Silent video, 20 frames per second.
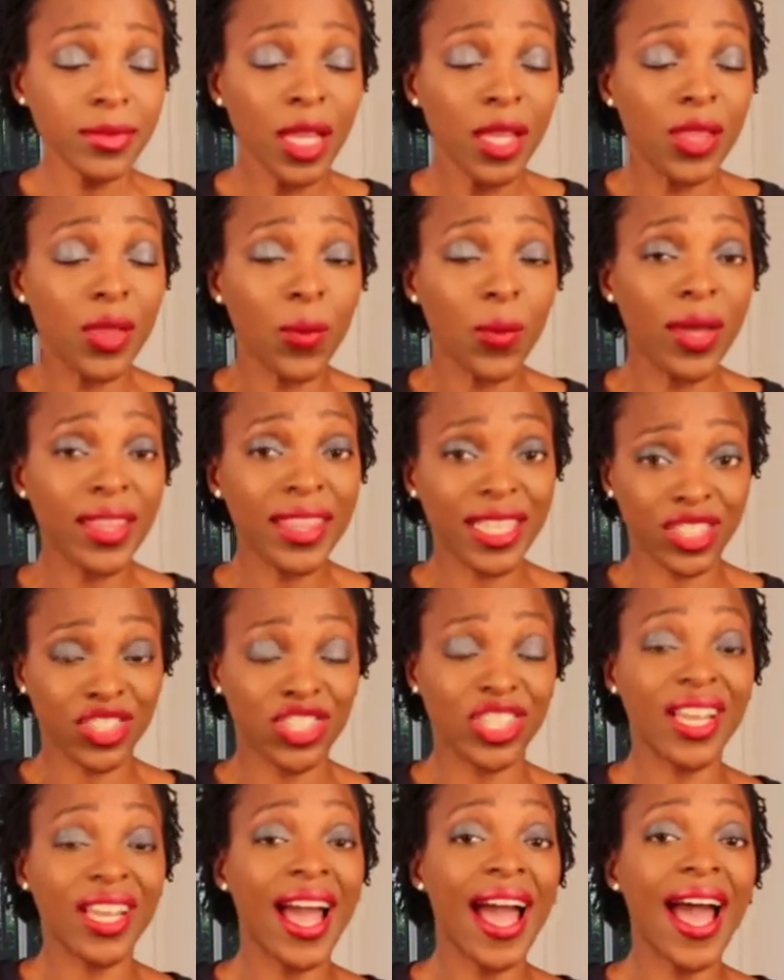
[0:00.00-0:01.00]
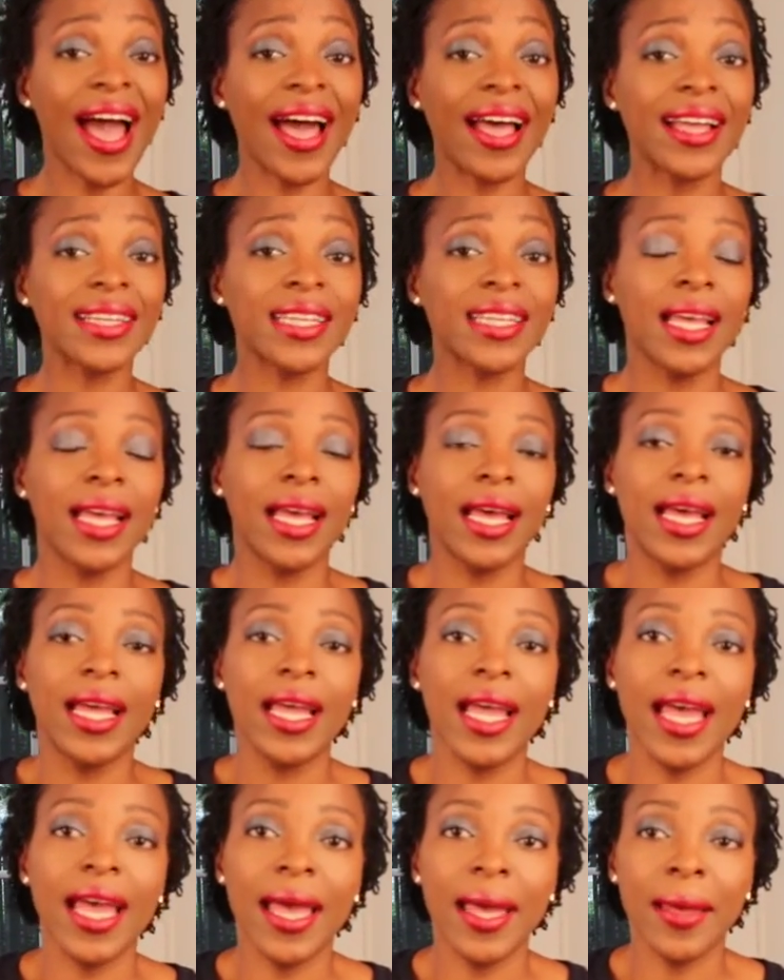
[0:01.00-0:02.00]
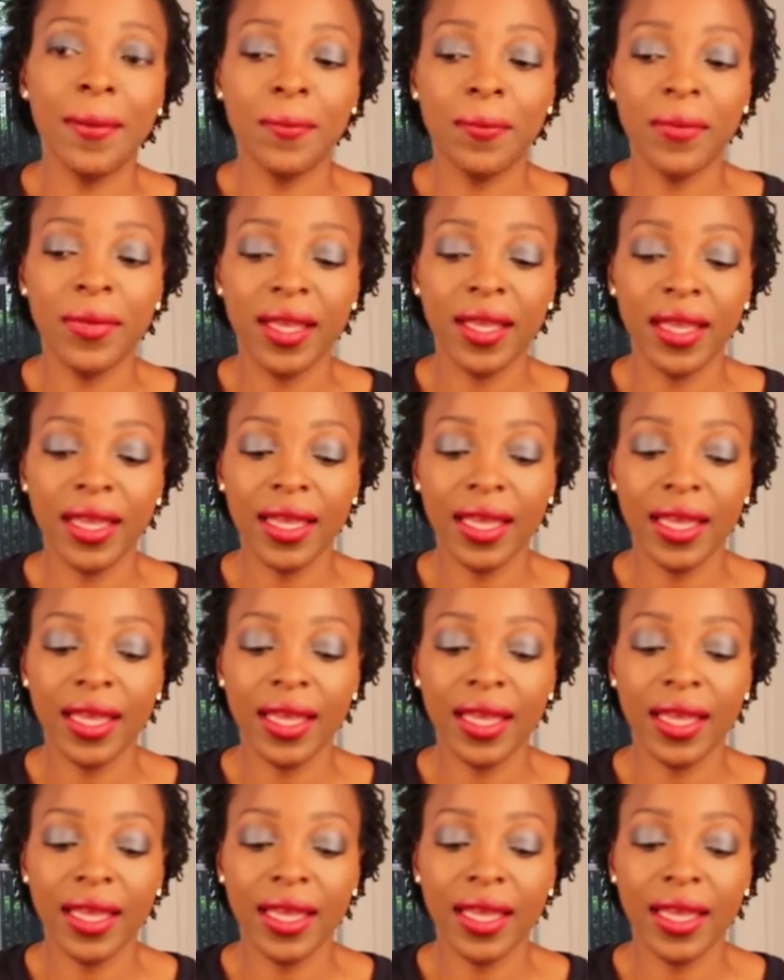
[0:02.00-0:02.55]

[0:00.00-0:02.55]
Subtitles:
the one that she had.